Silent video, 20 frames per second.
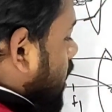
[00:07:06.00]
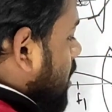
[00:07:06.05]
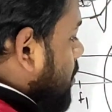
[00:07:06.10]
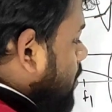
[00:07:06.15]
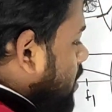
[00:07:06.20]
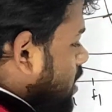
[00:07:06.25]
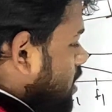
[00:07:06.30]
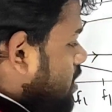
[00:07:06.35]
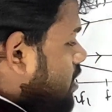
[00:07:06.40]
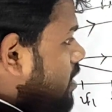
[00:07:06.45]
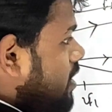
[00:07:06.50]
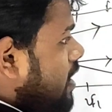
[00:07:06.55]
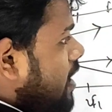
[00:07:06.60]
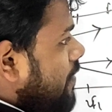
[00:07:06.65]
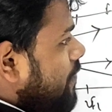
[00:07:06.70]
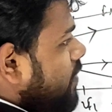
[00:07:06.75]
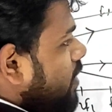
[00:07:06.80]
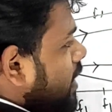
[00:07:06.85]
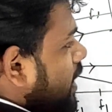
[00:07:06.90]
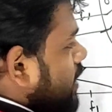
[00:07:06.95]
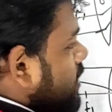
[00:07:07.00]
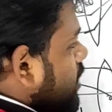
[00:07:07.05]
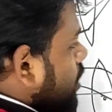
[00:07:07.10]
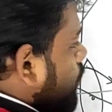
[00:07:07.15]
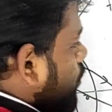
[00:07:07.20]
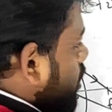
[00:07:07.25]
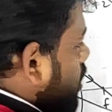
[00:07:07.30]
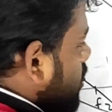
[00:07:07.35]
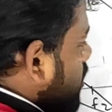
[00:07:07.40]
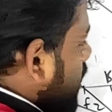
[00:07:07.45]
diminished. Then after
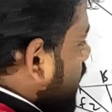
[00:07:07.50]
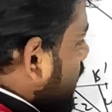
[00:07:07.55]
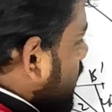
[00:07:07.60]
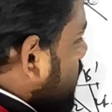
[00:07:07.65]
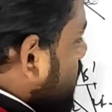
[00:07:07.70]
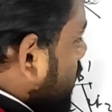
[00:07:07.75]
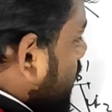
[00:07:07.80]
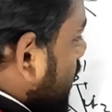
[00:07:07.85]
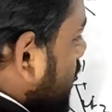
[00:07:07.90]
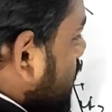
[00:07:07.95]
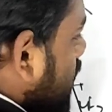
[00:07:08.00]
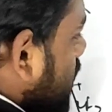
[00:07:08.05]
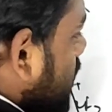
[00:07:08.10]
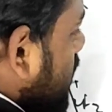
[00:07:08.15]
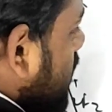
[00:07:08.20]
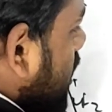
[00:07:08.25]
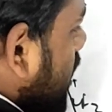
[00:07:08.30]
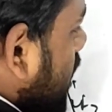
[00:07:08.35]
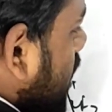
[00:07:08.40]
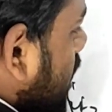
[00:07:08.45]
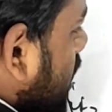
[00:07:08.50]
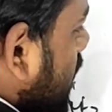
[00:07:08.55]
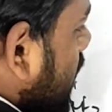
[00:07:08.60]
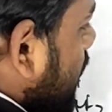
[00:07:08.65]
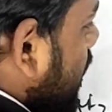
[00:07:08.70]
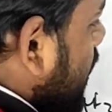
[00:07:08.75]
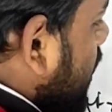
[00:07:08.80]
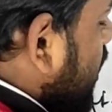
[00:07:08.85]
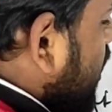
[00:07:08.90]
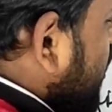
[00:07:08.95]
nature, what is the nature? Nature is real and
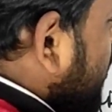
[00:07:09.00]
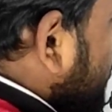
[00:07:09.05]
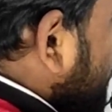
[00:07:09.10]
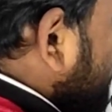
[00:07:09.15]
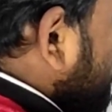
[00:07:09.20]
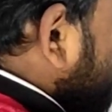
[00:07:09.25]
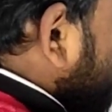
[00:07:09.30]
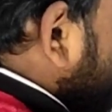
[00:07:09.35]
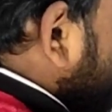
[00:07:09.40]
inverted.